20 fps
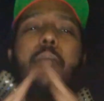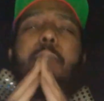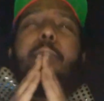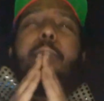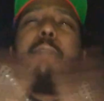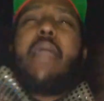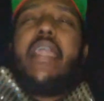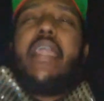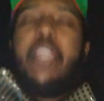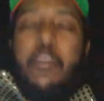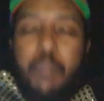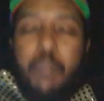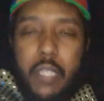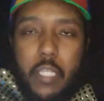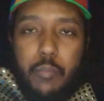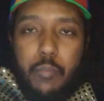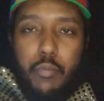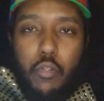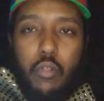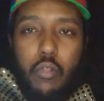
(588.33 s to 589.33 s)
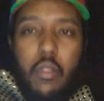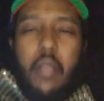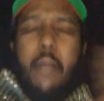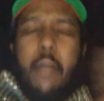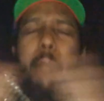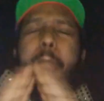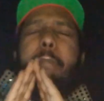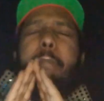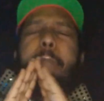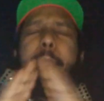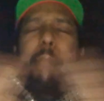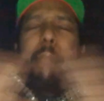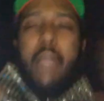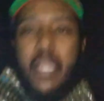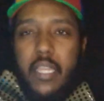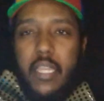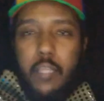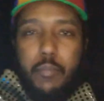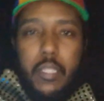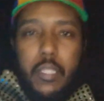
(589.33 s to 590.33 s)
many people
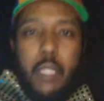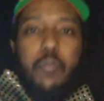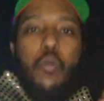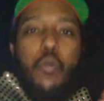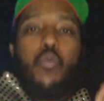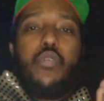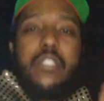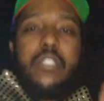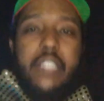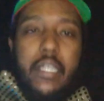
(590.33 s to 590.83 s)
were